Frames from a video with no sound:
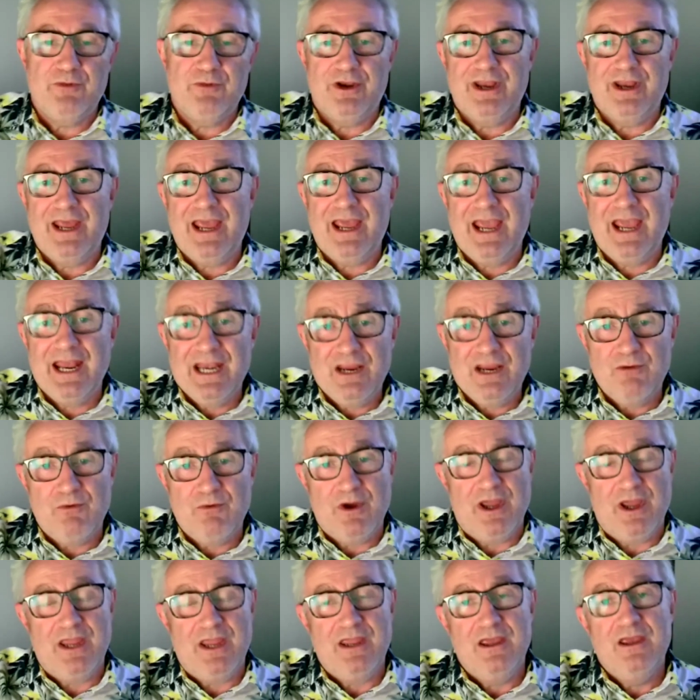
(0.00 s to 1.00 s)
But
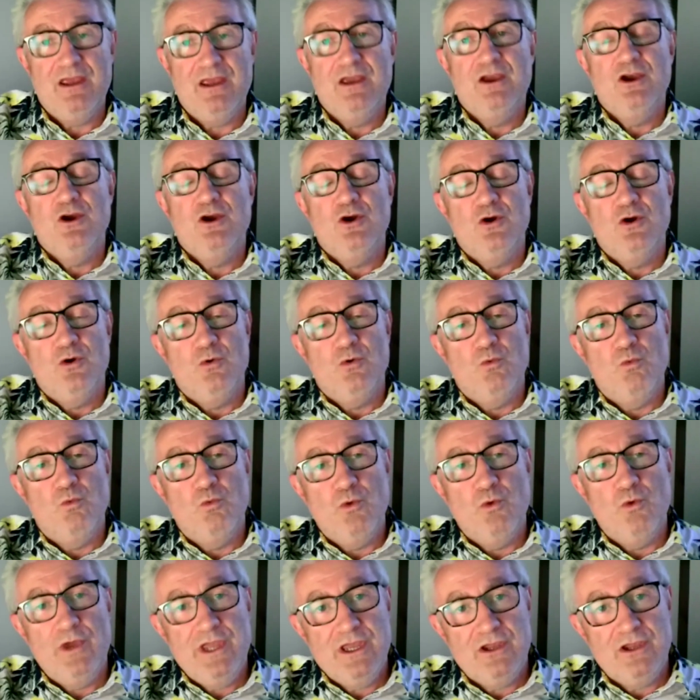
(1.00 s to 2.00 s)
anyway,
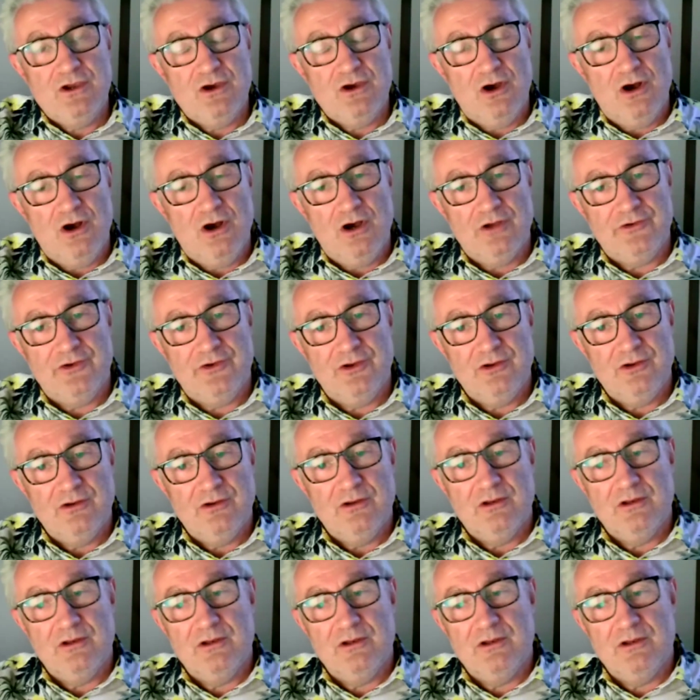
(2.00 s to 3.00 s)
we got
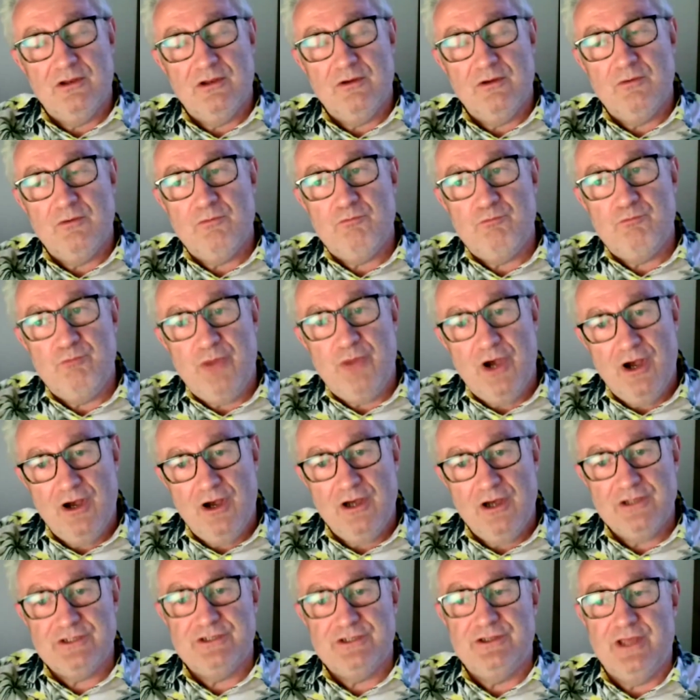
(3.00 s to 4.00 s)

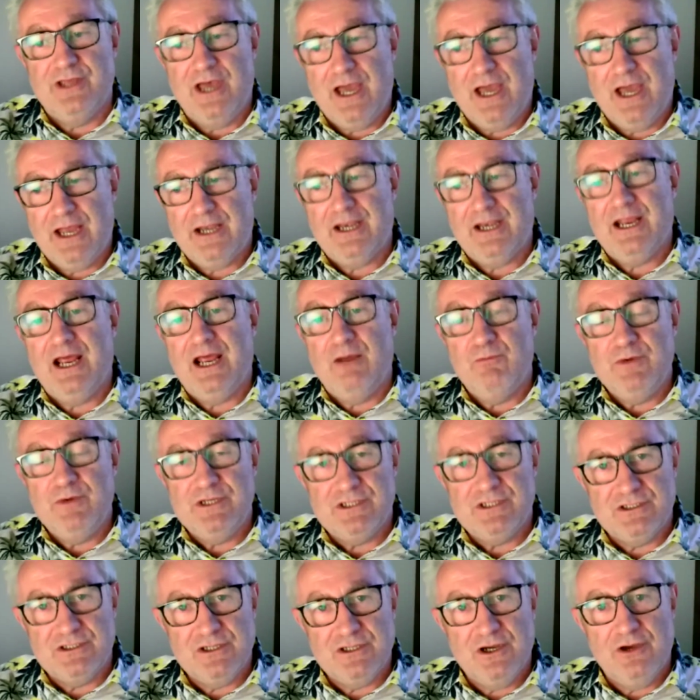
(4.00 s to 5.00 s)
past that and we
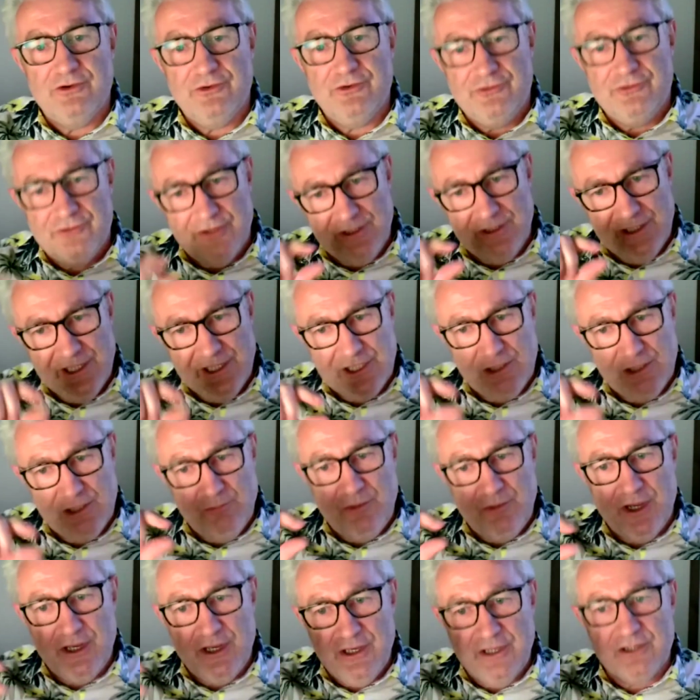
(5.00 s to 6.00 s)
started to little
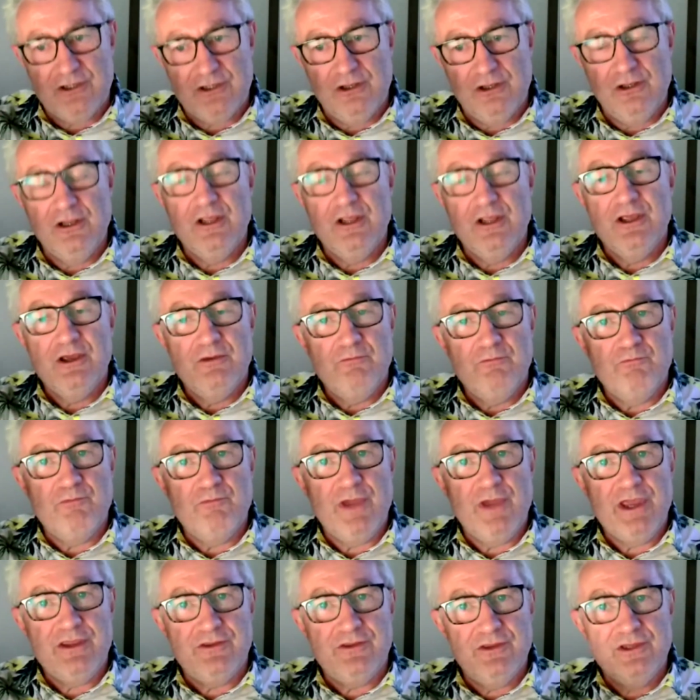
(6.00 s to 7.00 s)
by little
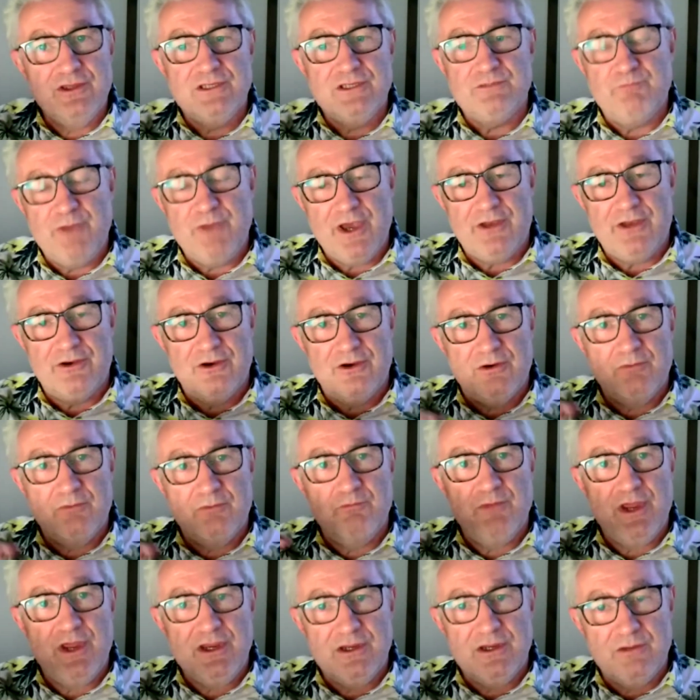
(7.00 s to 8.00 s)
make things better,
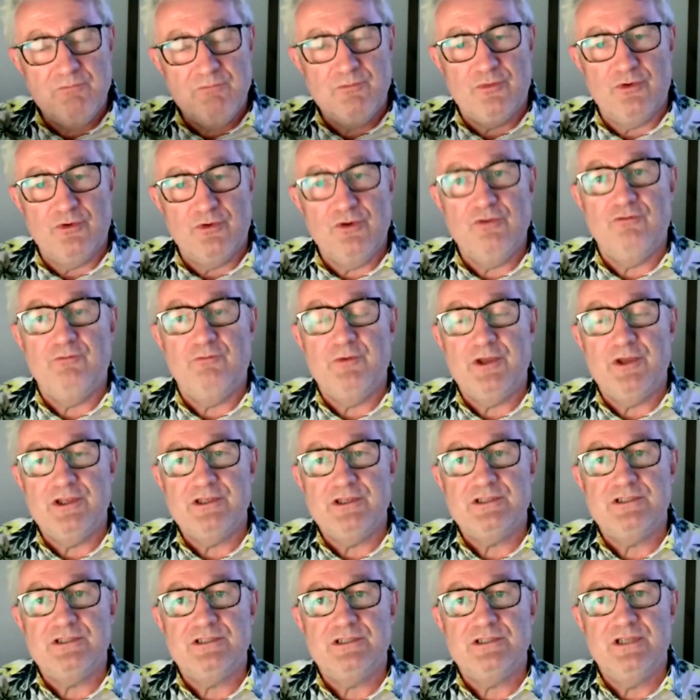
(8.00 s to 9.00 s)
make
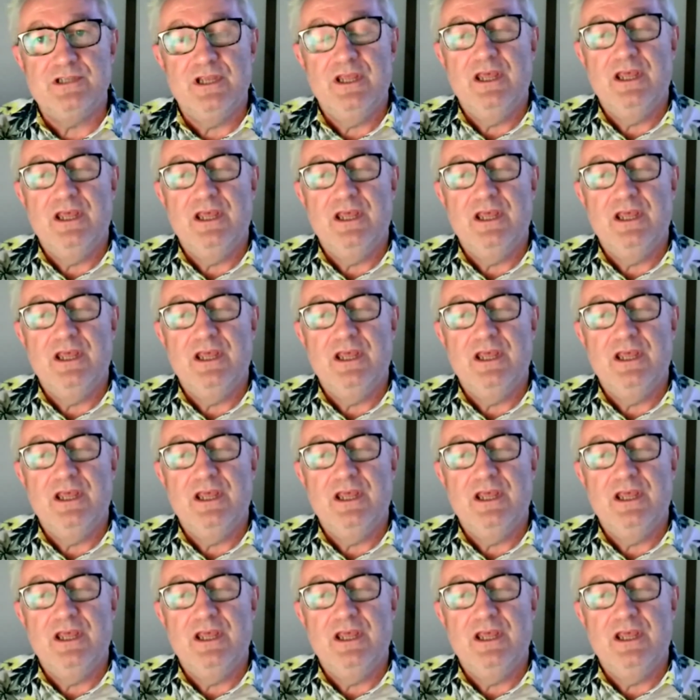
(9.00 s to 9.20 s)
improvements.